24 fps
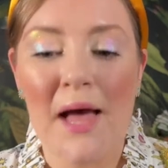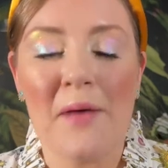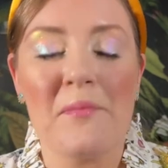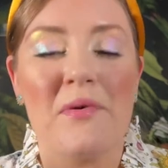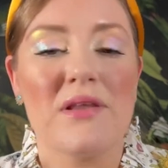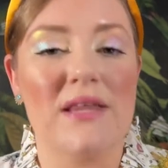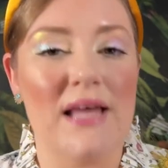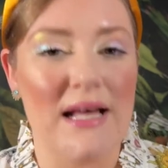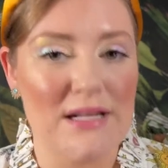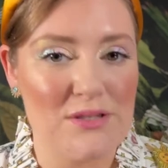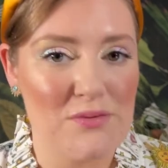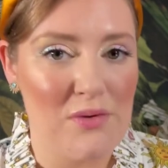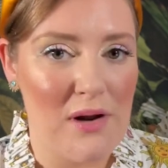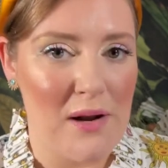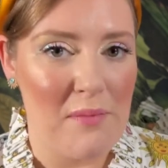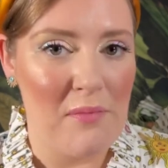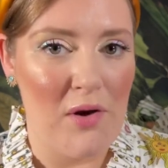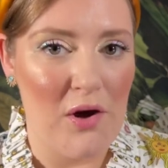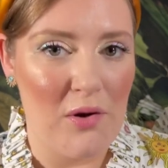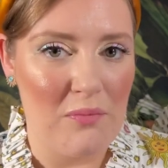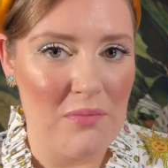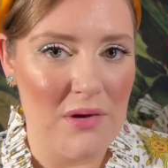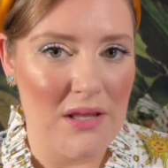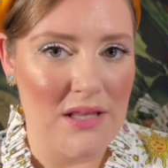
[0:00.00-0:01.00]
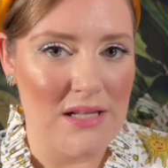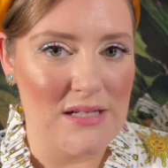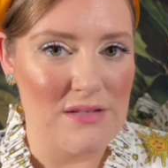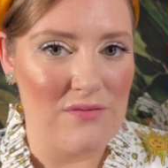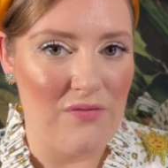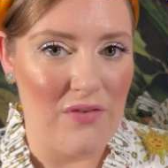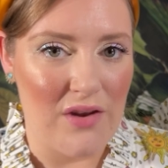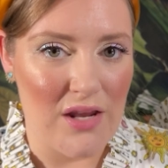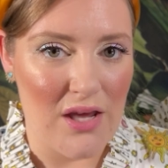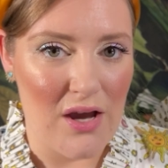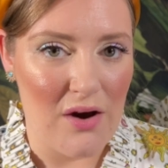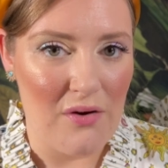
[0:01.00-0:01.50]
But that's what I'm hoping this
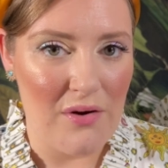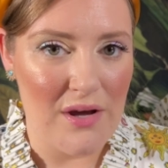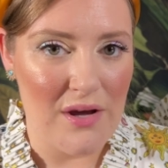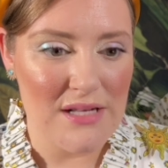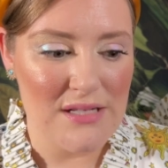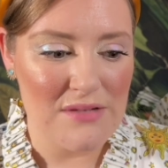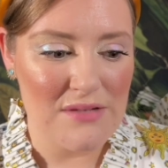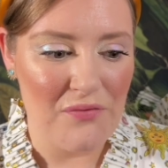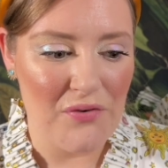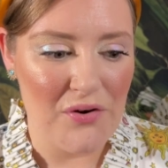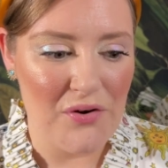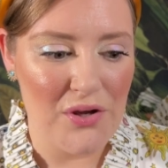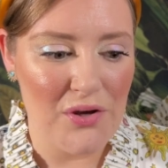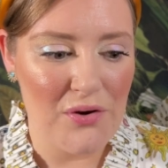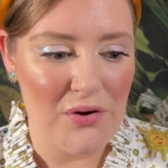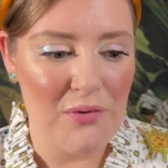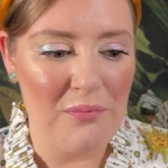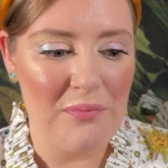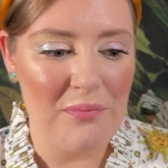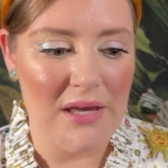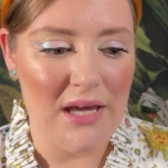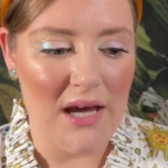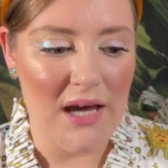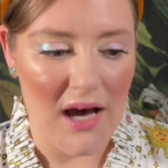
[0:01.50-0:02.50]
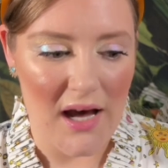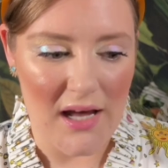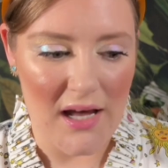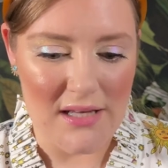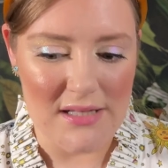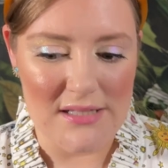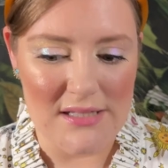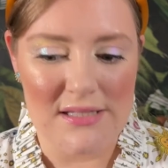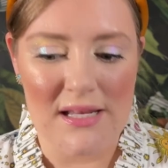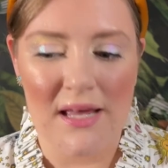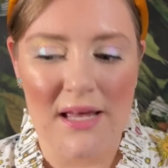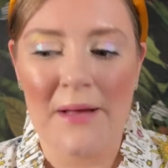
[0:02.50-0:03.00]
video is for you
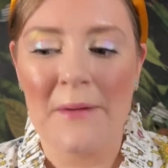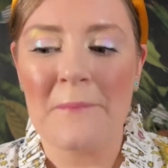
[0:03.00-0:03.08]
because